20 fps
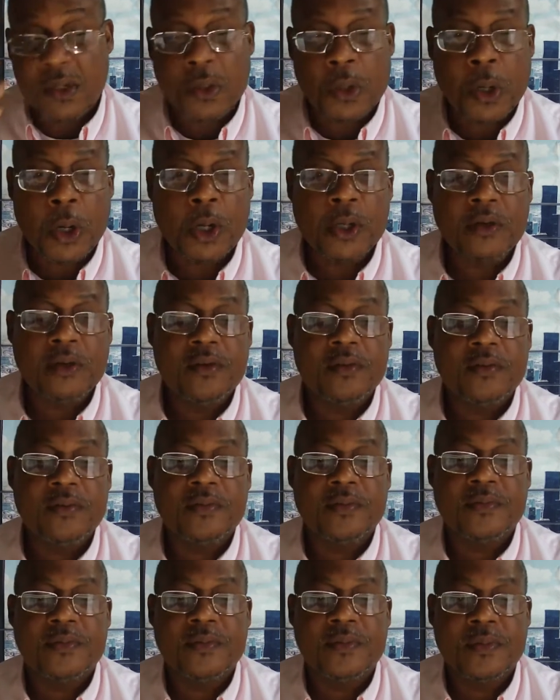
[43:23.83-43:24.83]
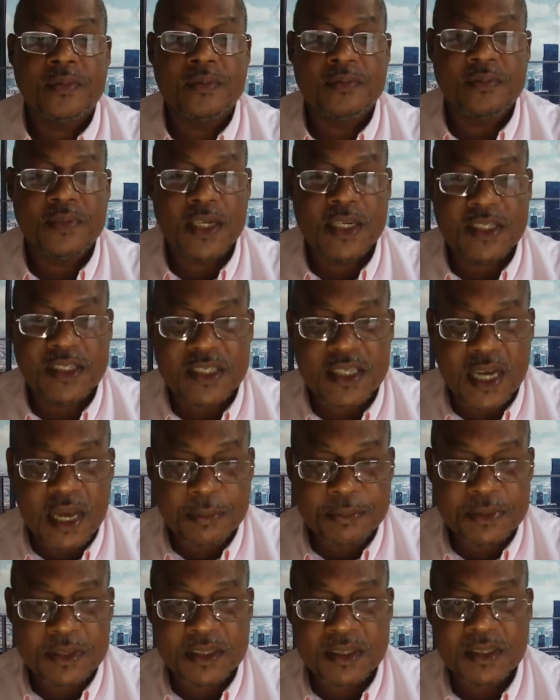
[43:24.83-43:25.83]
God, they
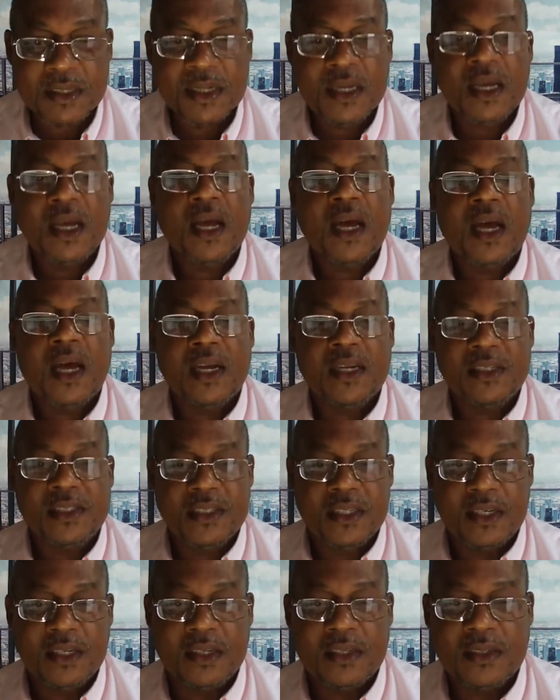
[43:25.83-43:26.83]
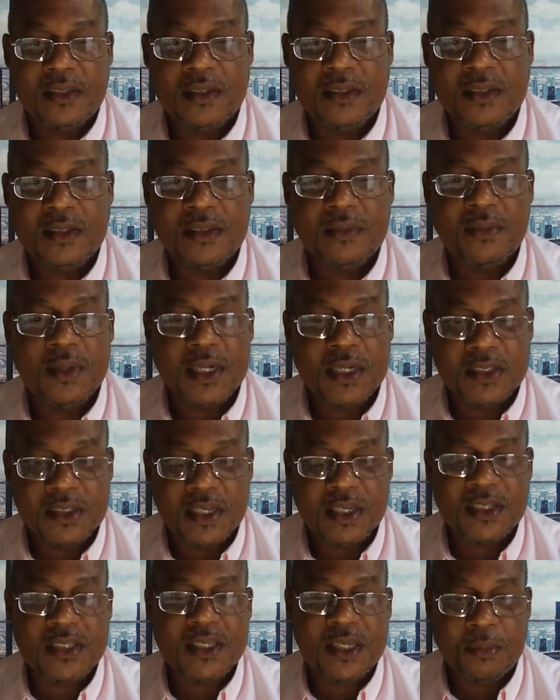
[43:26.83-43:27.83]
slept until, well, they're
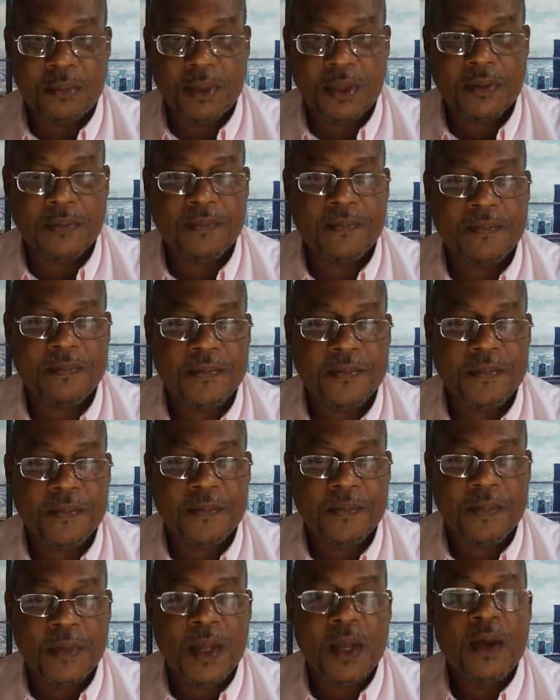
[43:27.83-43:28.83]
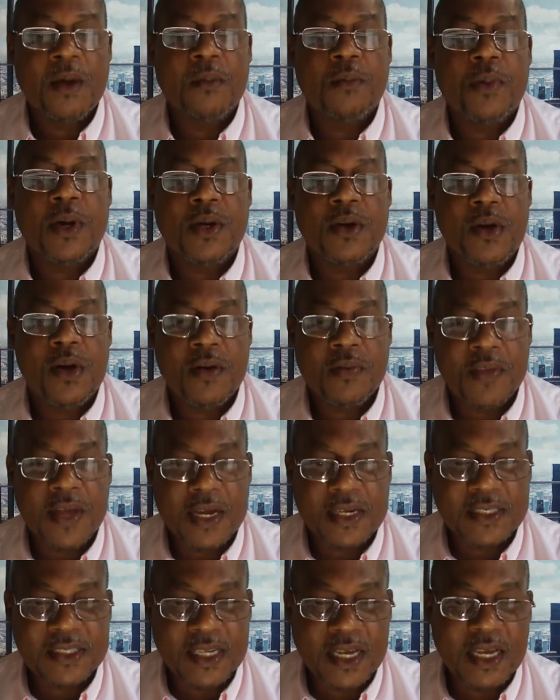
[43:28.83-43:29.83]
still sleeping. But on
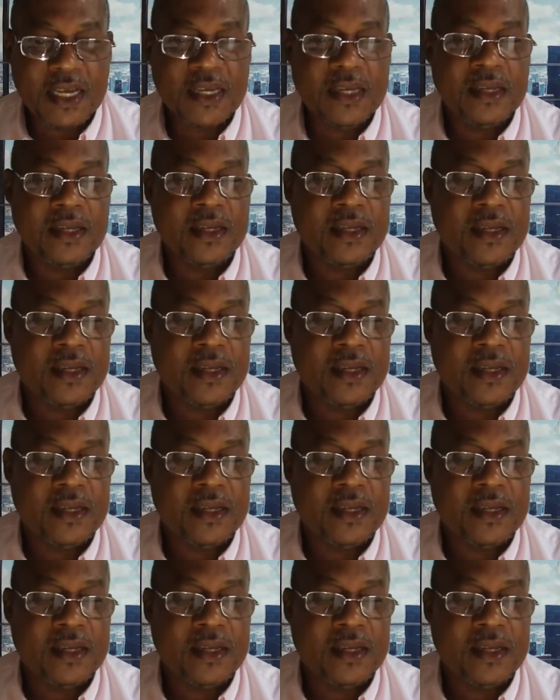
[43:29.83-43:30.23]
that day,